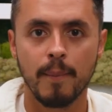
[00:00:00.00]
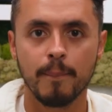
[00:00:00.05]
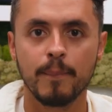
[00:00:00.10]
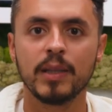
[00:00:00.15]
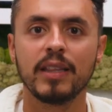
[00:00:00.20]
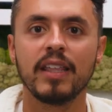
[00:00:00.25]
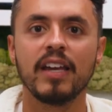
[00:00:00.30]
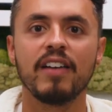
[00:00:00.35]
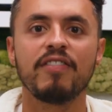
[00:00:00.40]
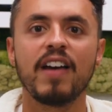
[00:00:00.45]

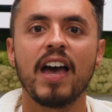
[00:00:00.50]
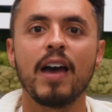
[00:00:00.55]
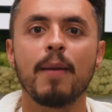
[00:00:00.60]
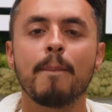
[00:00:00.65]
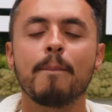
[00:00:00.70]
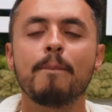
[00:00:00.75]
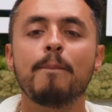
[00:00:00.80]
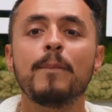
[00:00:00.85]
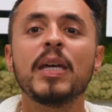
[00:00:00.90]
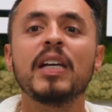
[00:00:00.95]
But they've
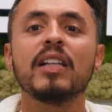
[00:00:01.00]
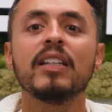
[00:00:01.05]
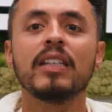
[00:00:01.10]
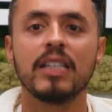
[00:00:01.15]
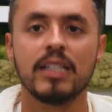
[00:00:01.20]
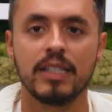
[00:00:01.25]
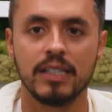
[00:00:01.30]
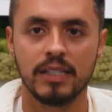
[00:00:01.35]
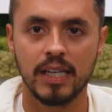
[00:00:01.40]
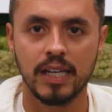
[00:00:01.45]
had
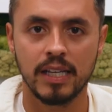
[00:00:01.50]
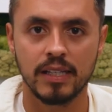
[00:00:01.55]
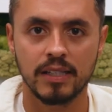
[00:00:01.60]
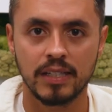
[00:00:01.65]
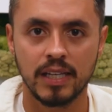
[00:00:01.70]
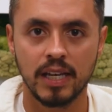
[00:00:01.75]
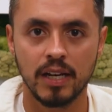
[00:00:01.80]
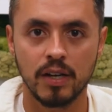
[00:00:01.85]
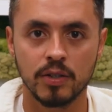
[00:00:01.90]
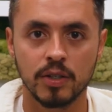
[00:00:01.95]
billions in
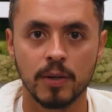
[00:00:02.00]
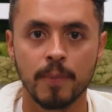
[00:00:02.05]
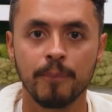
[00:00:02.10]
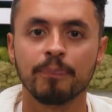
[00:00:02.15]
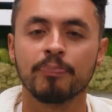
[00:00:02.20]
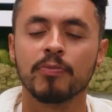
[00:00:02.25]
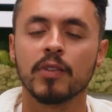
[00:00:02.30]
sales.